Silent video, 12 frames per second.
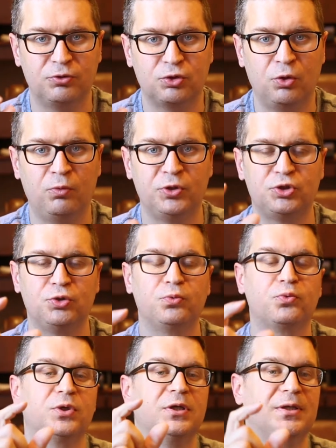So what you
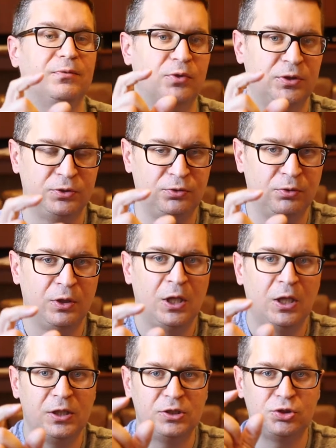really want to do
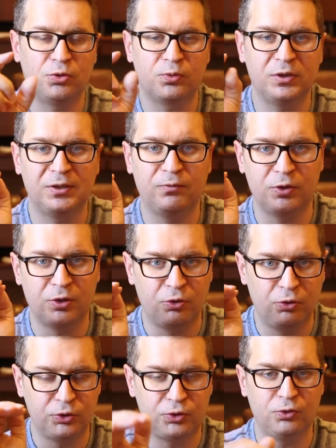is you really want to
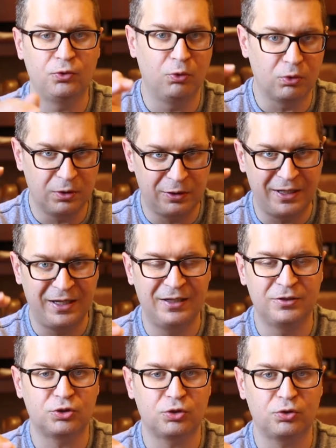go to Google
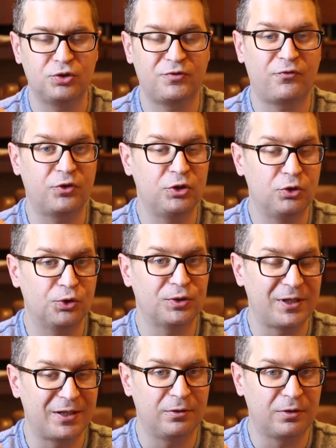and search for your
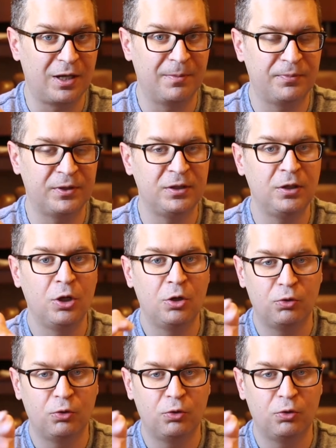title company